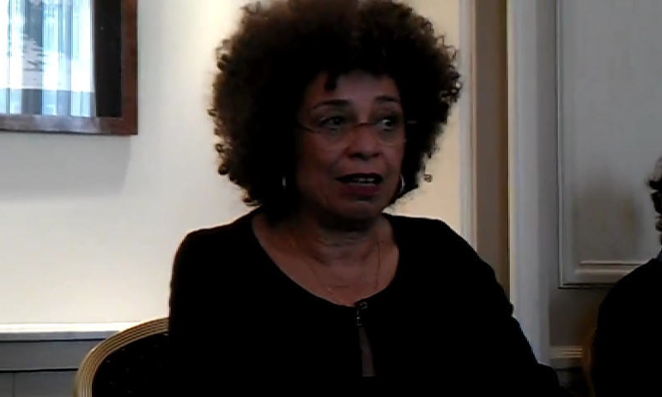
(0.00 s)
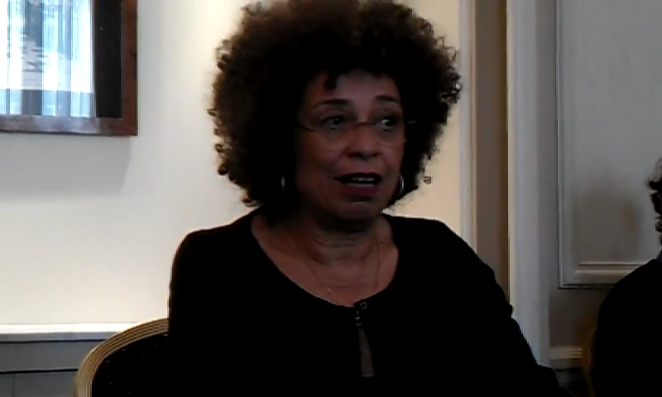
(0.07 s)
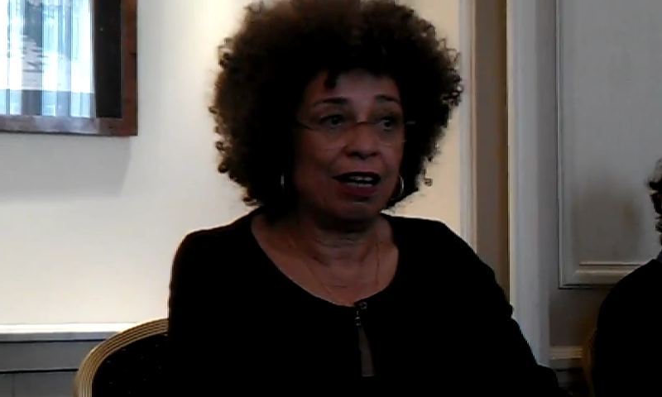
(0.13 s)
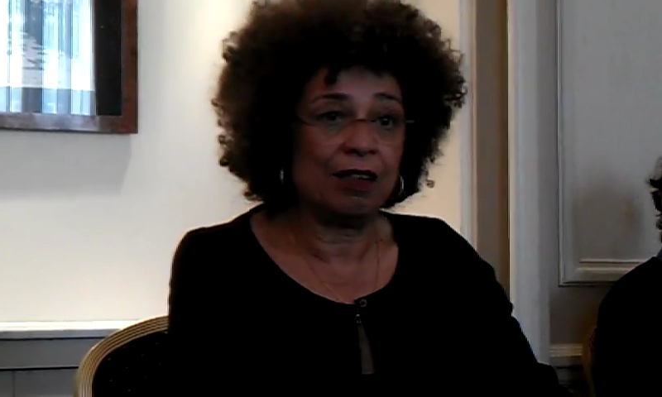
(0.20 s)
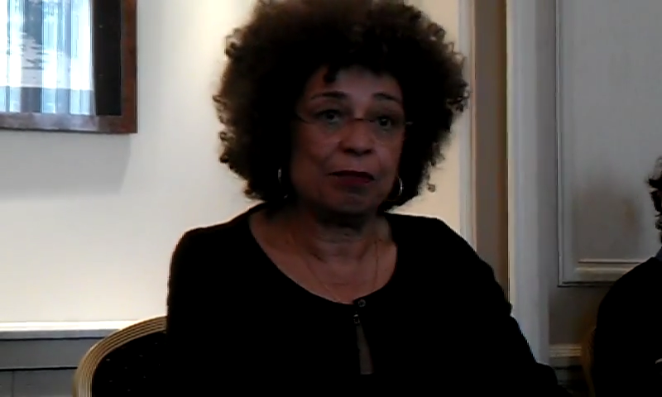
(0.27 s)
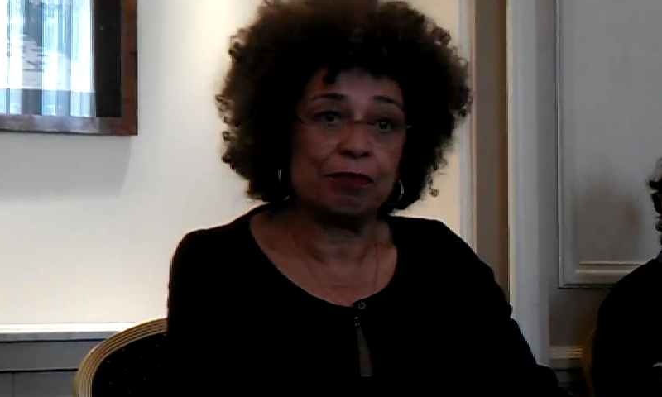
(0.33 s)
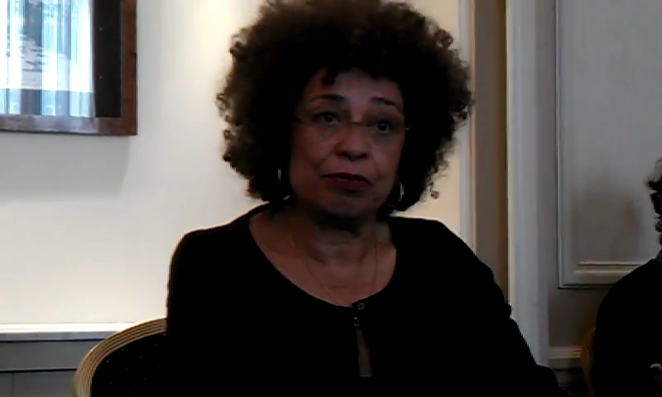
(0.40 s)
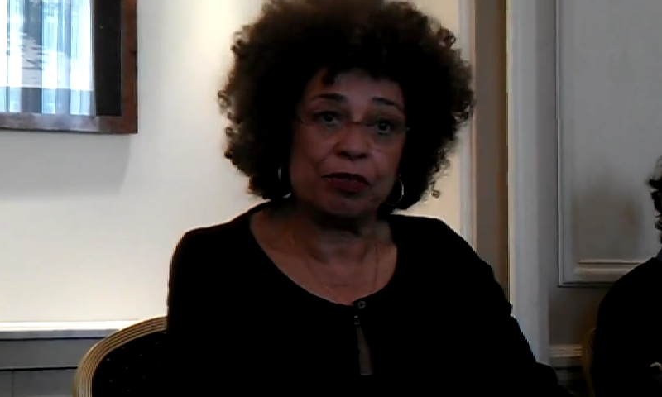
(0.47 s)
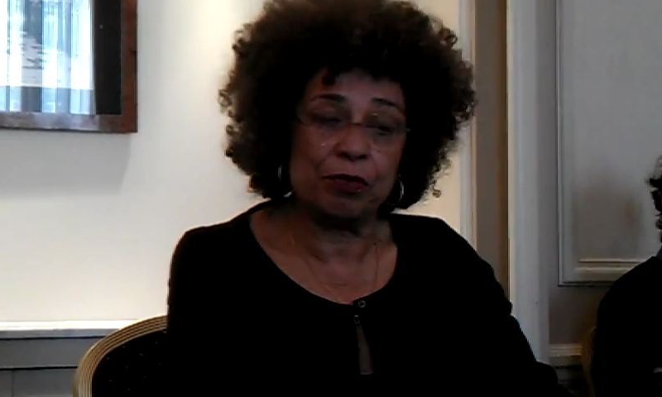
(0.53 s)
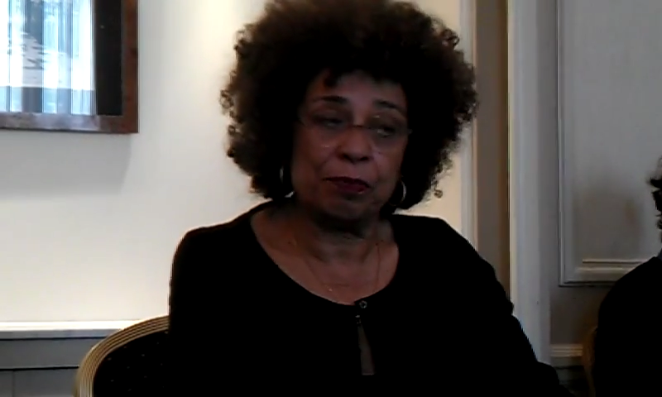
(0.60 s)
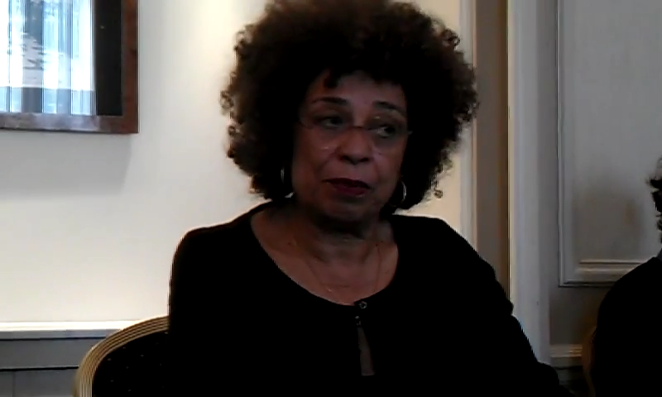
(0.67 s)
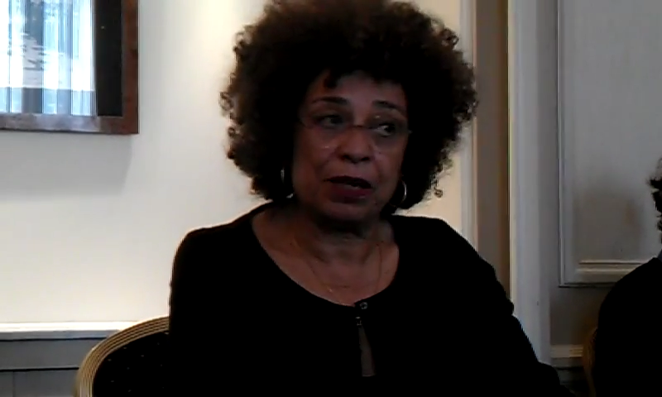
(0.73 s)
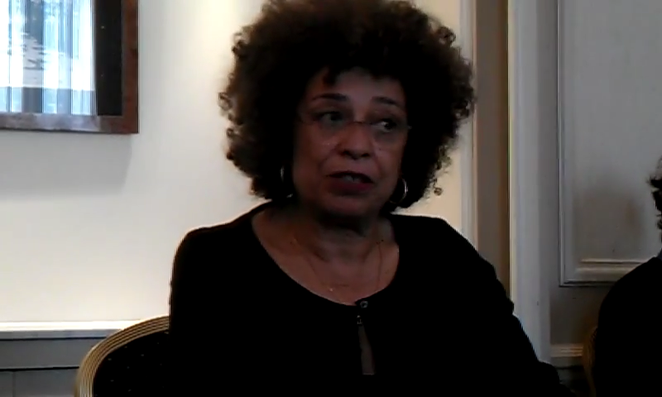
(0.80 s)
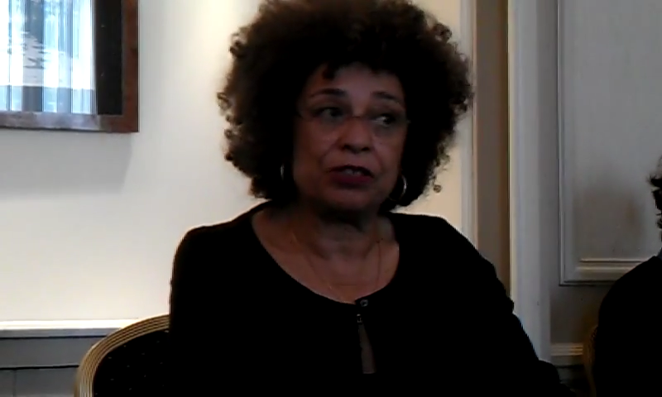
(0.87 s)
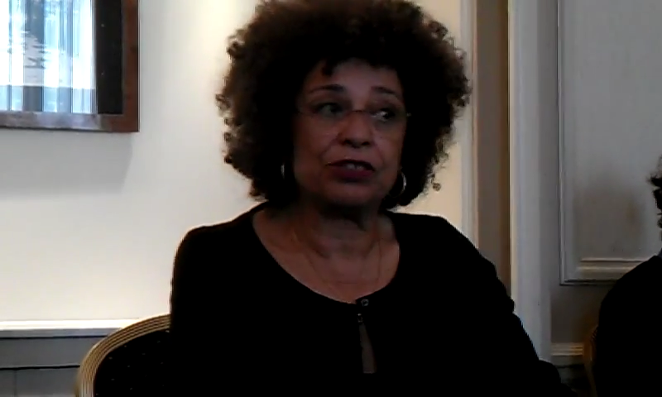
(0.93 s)
on
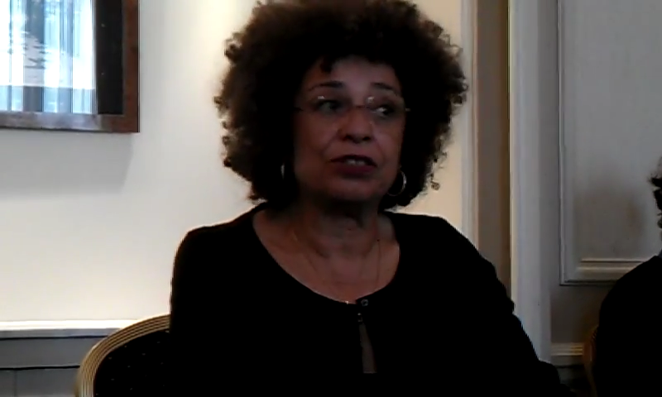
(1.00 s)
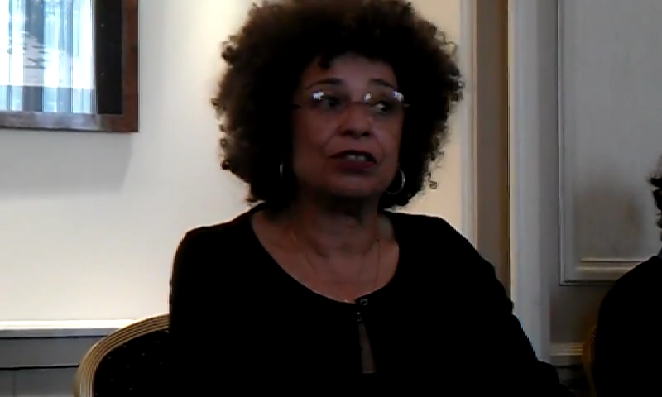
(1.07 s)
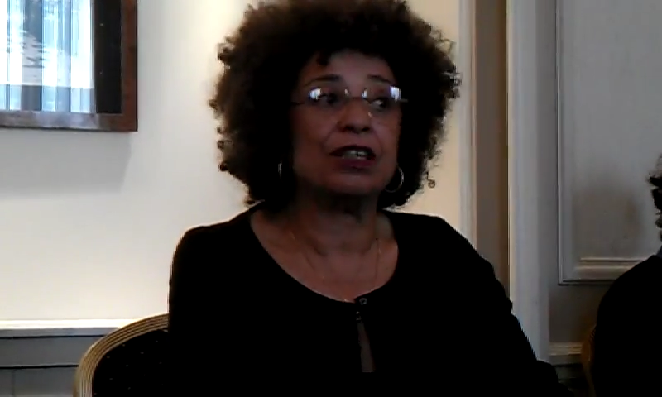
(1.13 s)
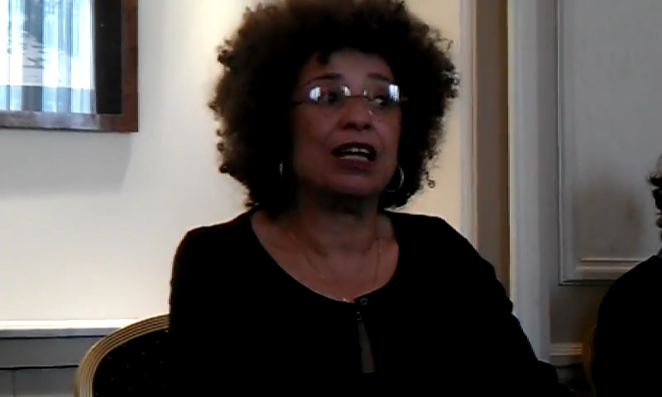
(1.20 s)
probation